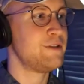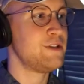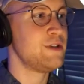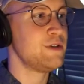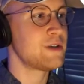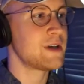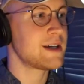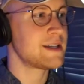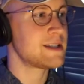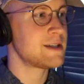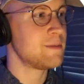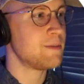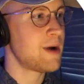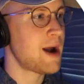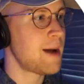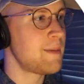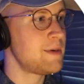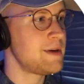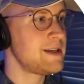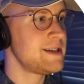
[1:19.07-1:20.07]
two custom
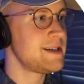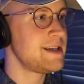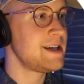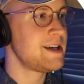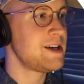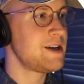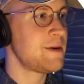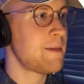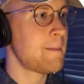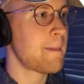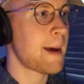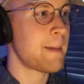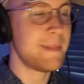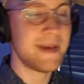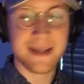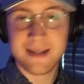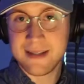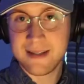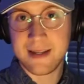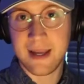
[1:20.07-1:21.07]
properties here, my
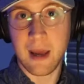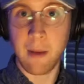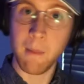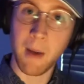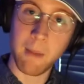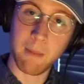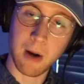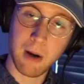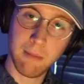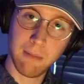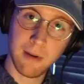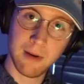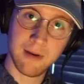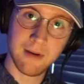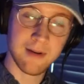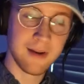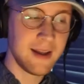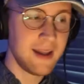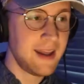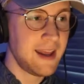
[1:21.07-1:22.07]
mist and my
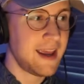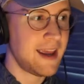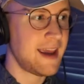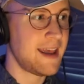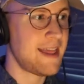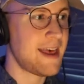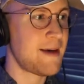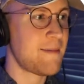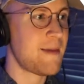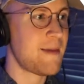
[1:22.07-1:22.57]
purple, and that